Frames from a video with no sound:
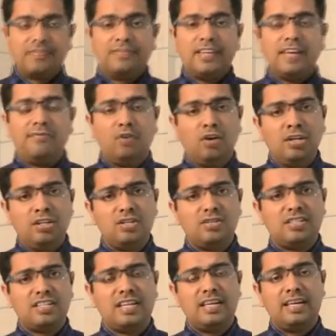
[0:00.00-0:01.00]
They want
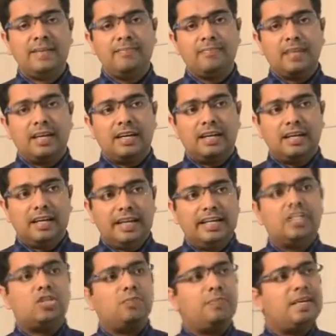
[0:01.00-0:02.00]
to see
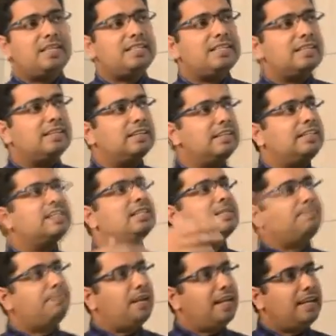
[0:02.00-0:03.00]
it to be
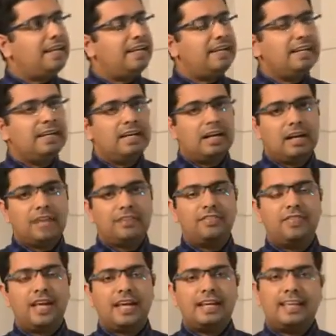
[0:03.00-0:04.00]
displayed
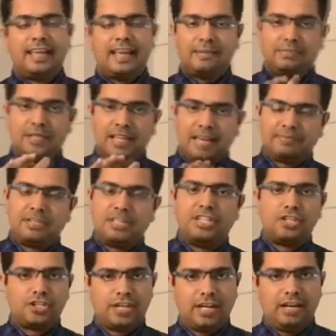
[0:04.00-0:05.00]
rather than kept in
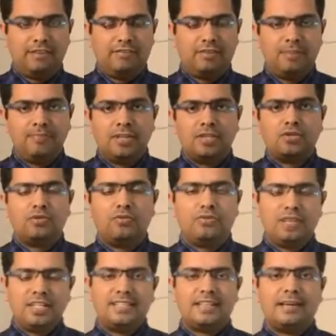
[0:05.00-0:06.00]
a shelf. So
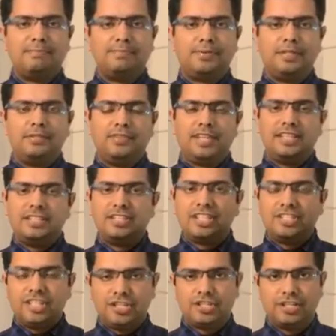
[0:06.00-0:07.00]
for example, there is
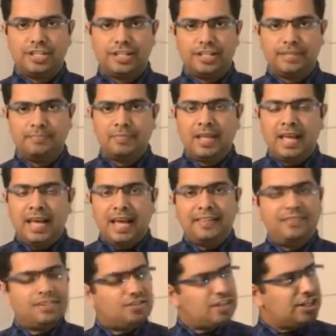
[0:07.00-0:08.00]
a t-shirt
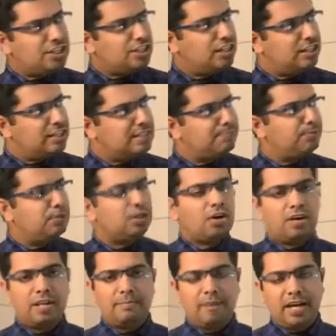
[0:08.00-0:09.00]
and this t-shirt is put
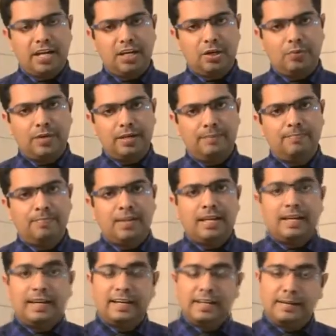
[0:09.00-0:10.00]
on a mannequin.
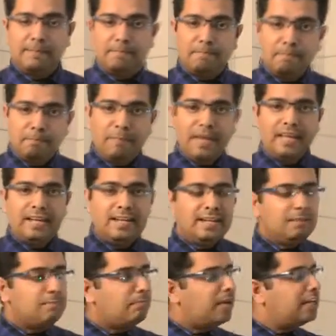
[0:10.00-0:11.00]

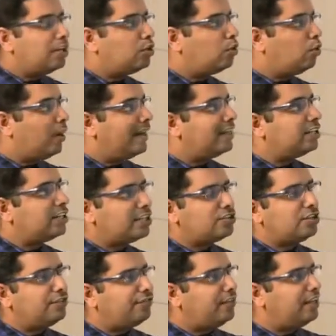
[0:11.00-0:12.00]
Men might go and
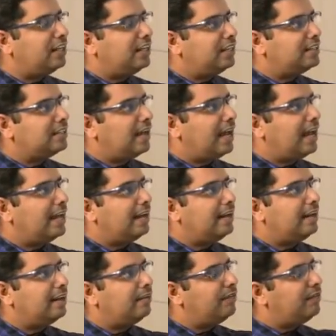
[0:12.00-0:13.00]
touch and feel it,
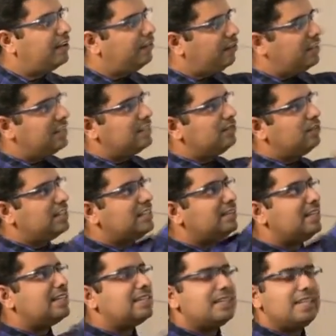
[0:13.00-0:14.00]
and once
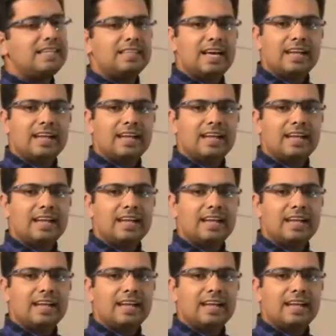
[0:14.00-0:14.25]
they see